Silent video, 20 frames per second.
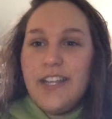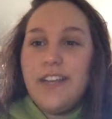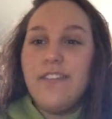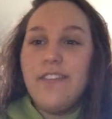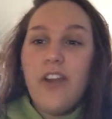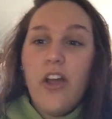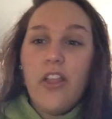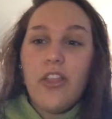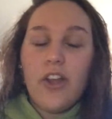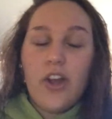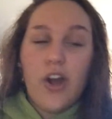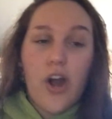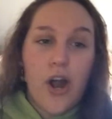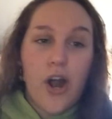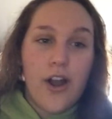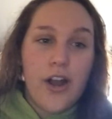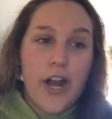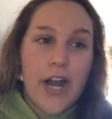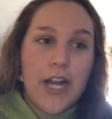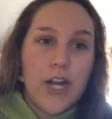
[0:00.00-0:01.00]
Even on the
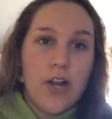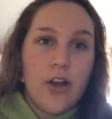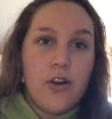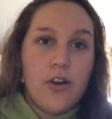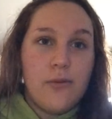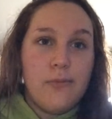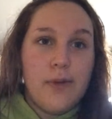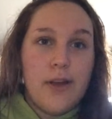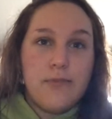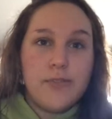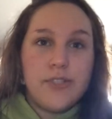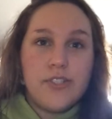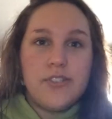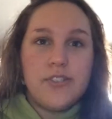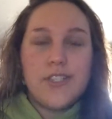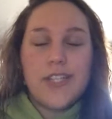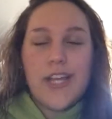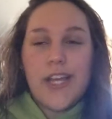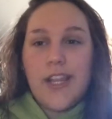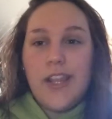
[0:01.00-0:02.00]
car ride home, I was
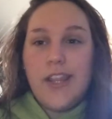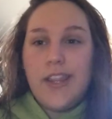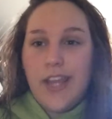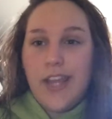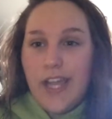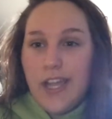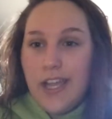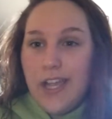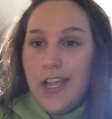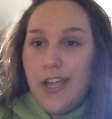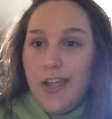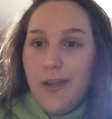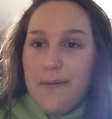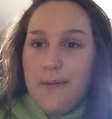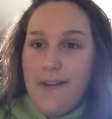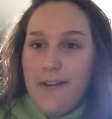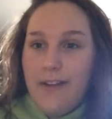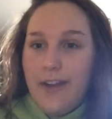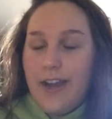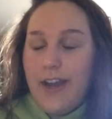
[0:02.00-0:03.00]
just like thinking
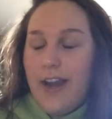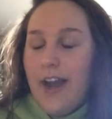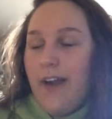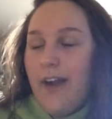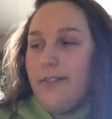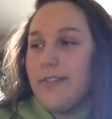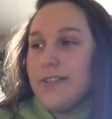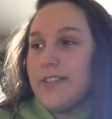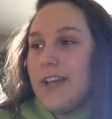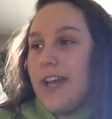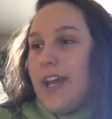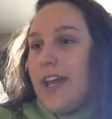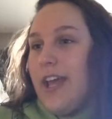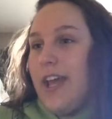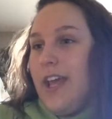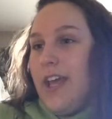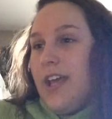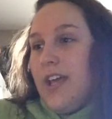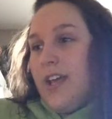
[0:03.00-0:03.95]
about it, and I was like